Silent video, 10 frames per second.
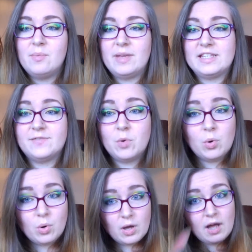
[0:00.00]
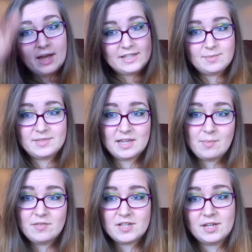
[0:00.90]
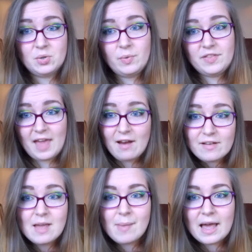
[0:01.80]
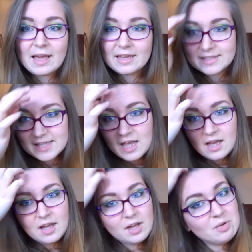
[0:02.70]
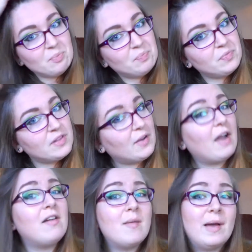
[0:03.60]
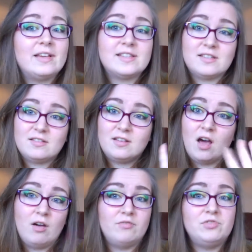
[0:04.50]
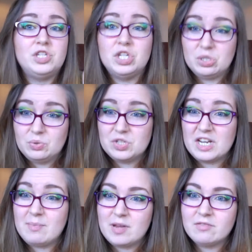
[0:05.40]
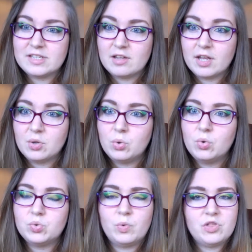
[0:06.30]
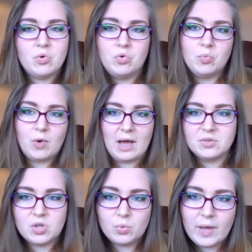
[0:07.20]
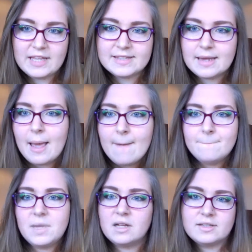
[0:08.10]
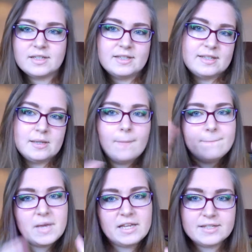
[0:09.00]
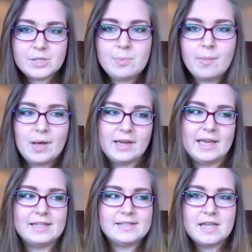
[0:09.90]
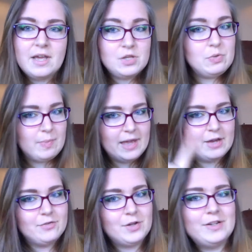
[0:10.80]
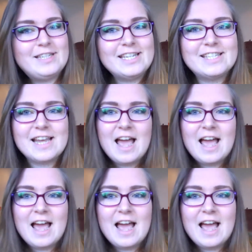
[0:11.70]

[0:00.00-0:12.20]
is for items that can be recycled with carrier bags. Now, carrier bags can't usually be recycled with your normal household waste, but some big supermarkets, you may have noticed,